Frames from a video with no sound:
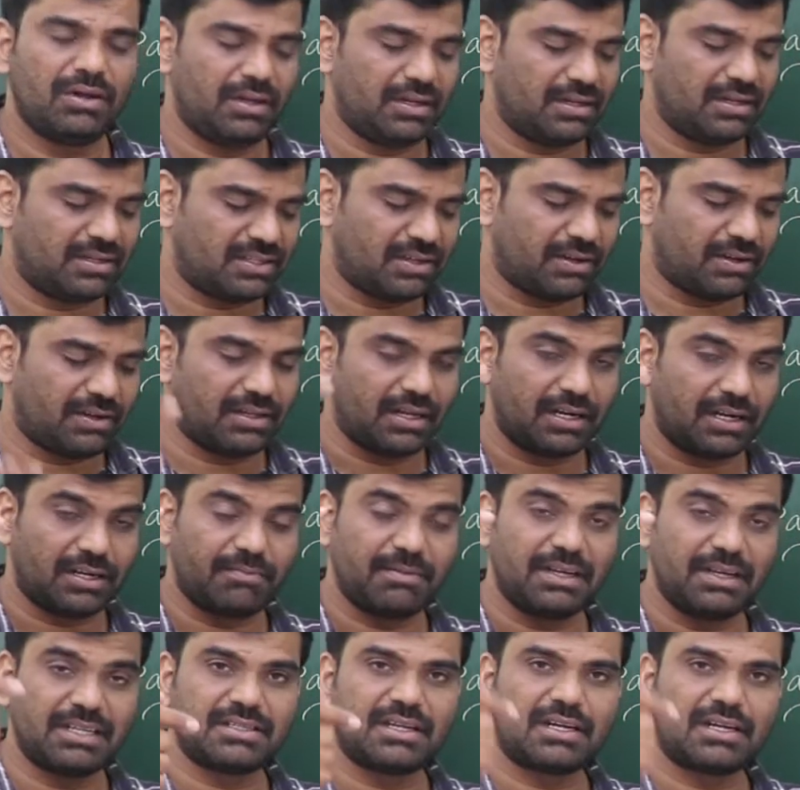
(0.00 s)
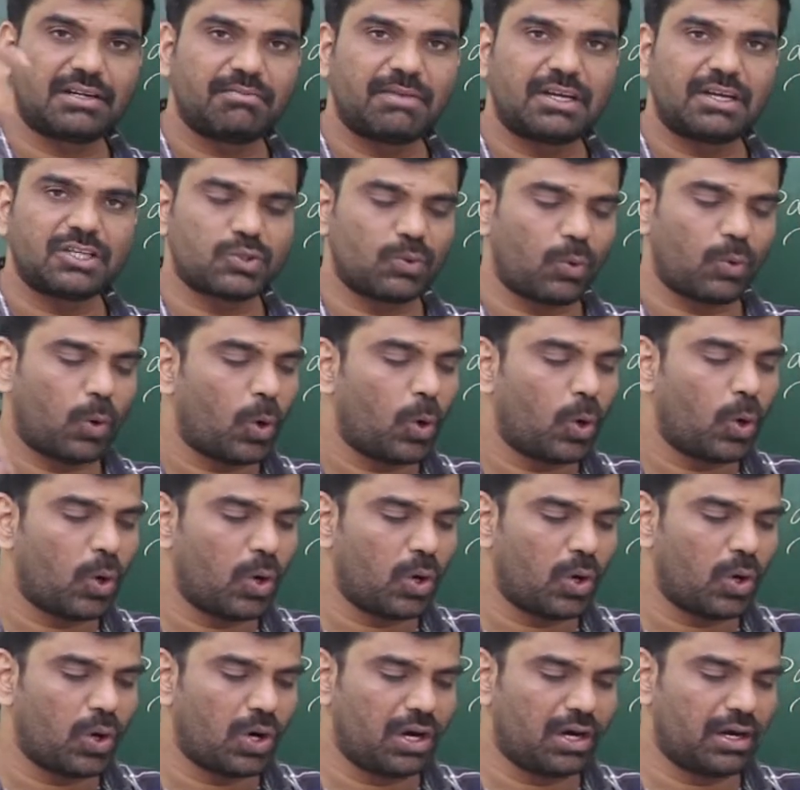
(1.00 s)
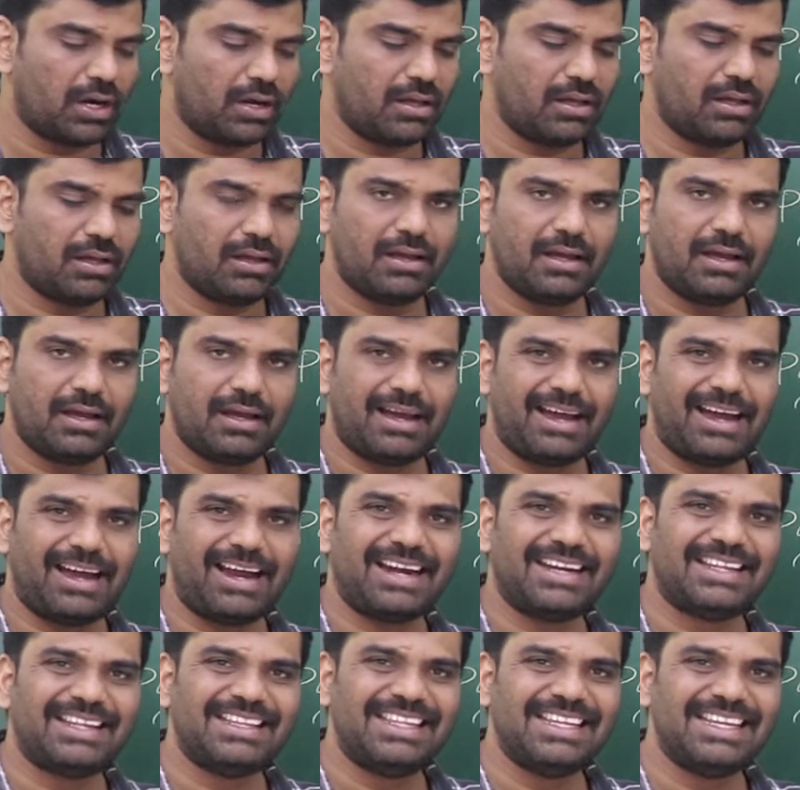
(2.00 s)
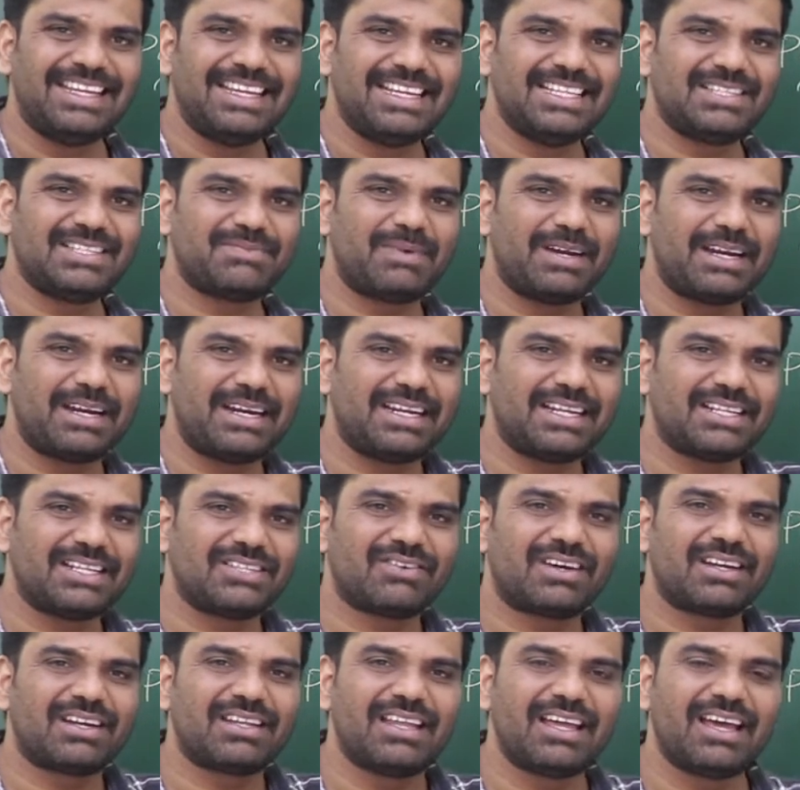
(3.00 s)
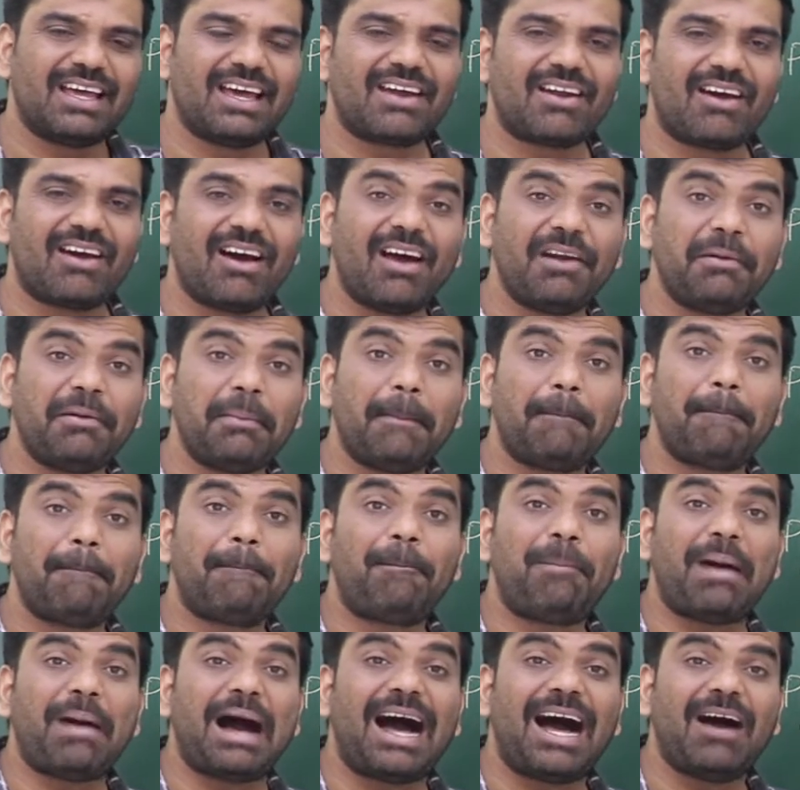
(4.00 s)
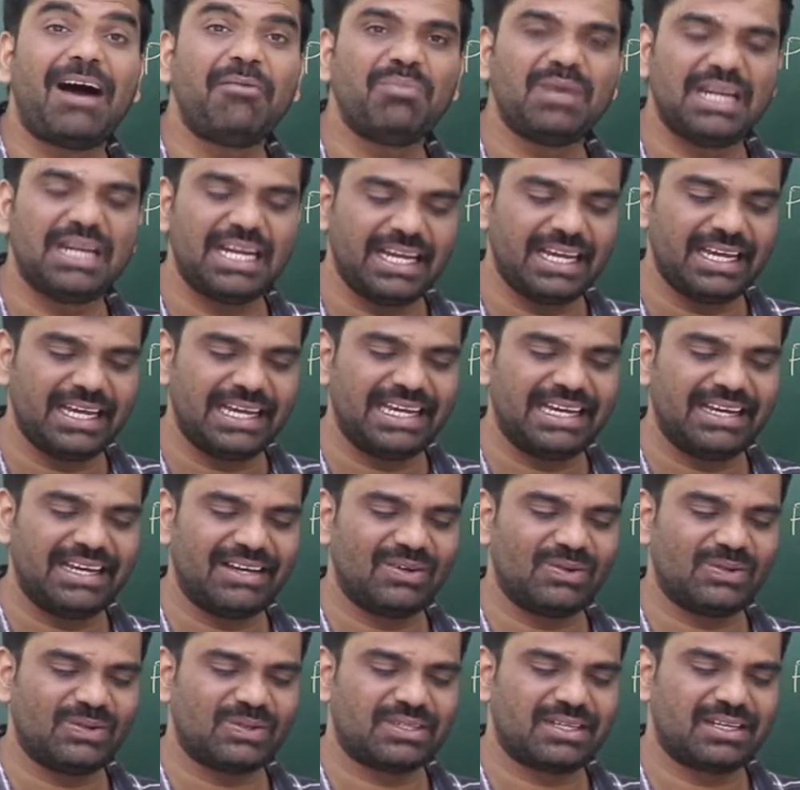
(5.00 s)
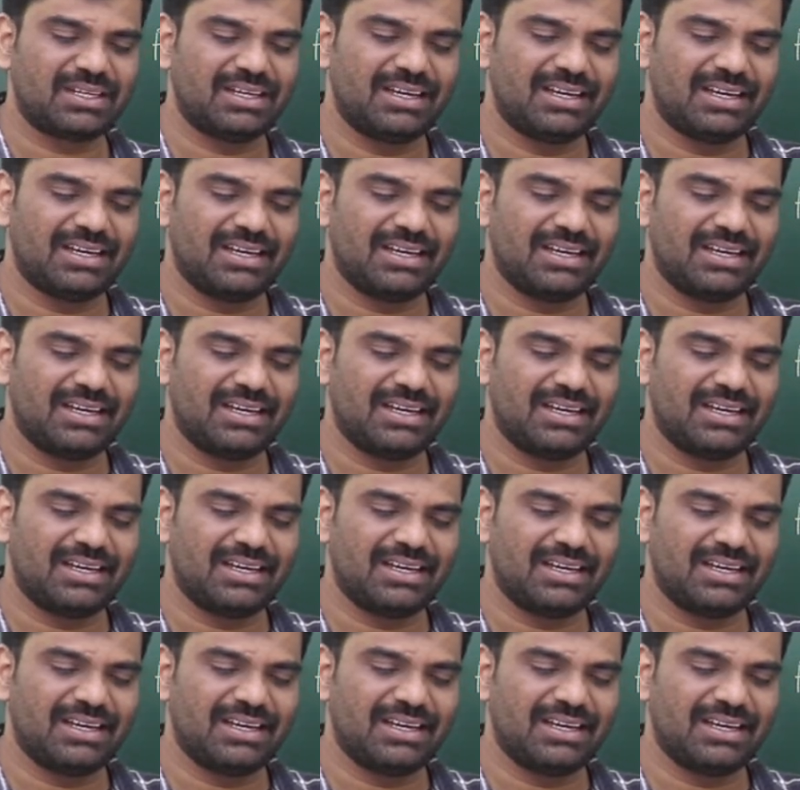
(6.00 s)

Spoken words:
It's that means that much old. And these paintings were there on palm leaves.